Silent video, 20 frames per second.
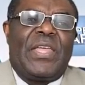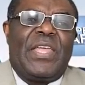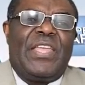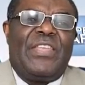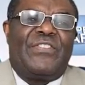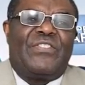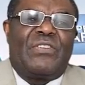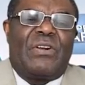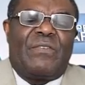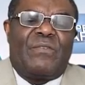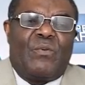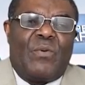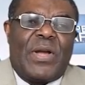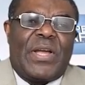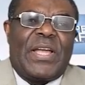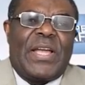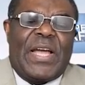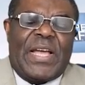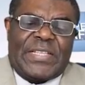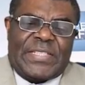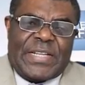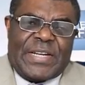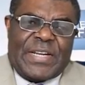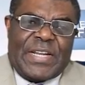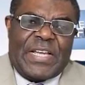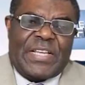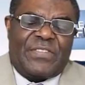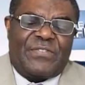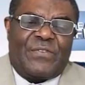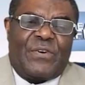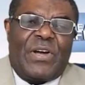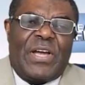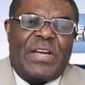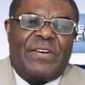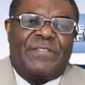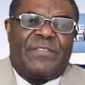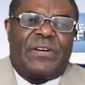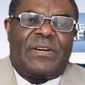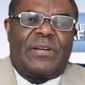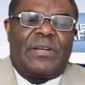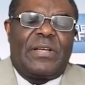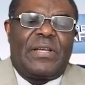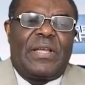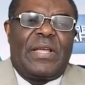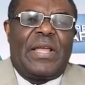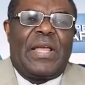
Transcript: Instead of working as a nurse forever